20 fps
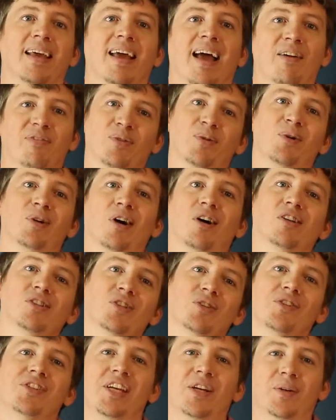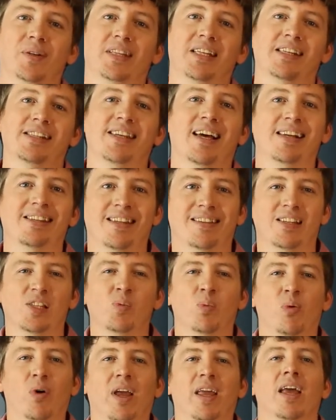Everyone also secretly decides at this
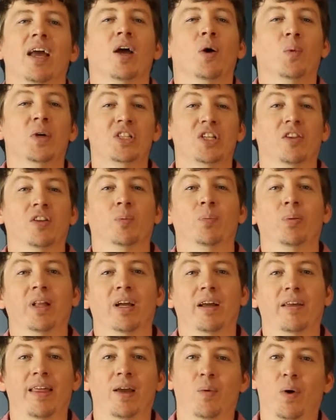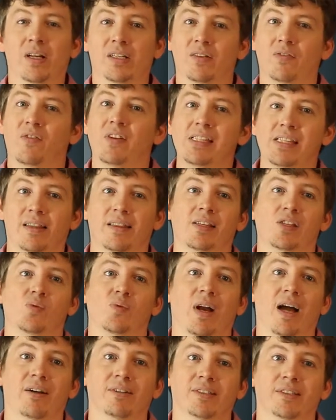point which other player they want to visit this
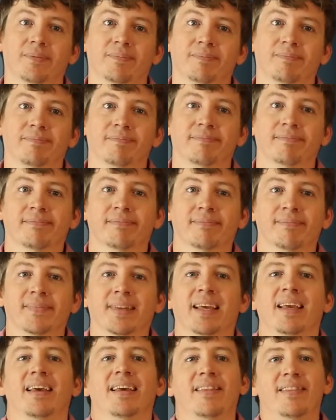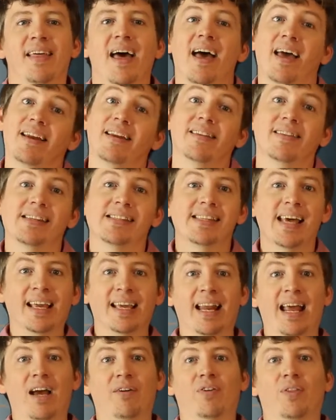round. Then, in the
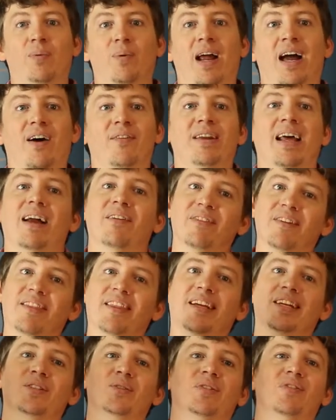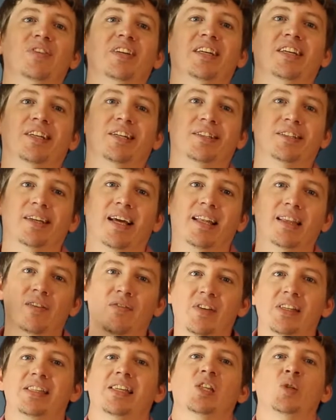second half of the round, everything is revealed and the
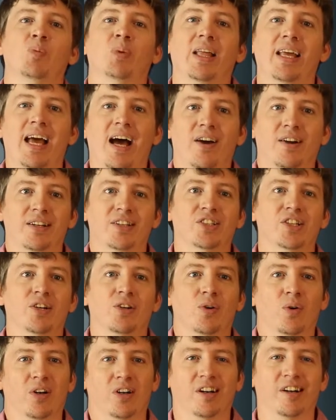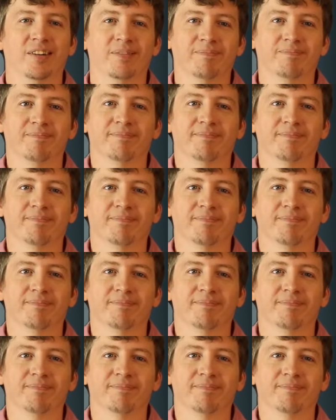visits play out in turn order.